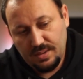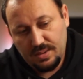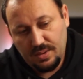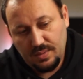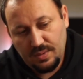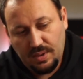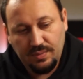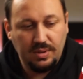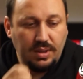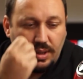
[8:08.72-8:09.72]
So now
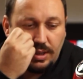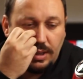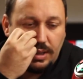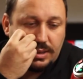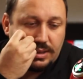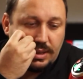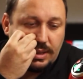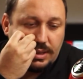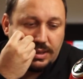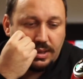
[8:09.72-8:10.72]
you can clearly
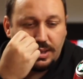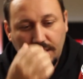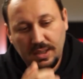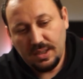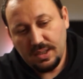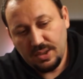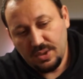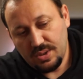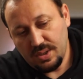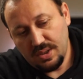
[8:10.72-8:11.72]
see it, and
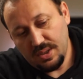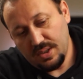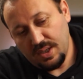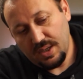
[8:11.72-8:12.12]
you see the